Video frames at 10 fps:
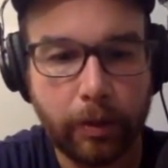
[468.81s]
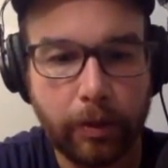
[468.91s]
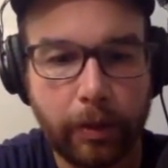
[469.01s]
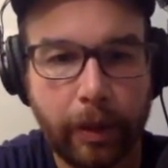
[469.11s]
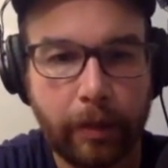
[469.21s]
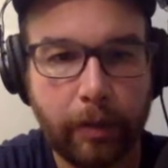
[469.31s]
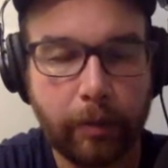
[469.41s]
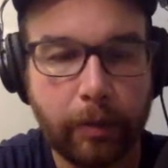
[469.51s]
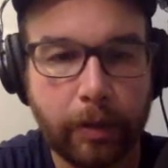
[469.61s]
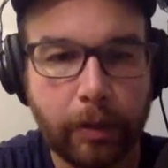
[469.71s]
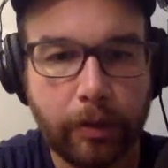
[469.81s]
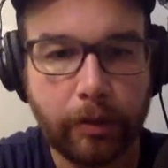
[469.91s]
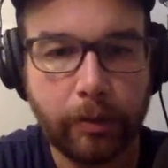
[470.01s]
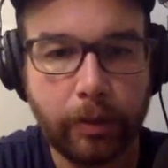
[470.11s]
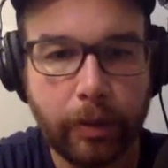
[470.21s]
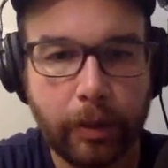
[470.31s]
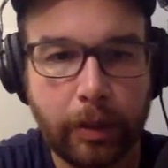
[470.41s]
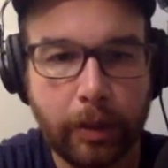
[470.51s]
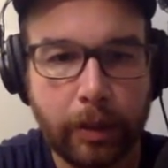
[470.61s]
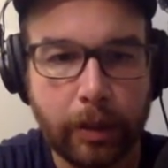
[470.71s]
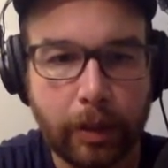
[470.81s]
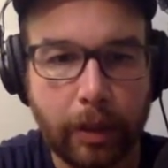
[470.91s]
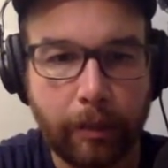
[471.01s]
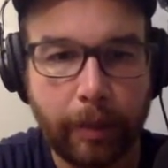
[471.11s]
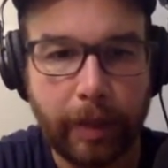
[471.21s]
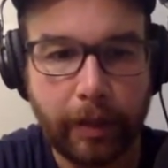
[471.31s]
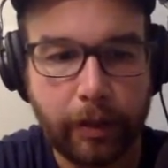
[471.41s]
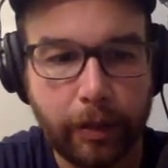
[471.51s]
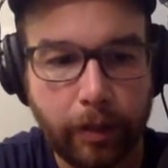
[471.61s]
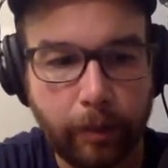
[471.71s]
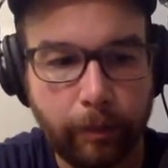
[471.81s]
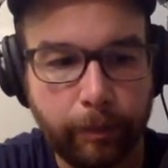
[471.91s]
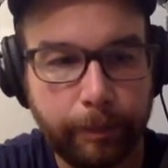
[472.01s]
So now I want to uh, package it up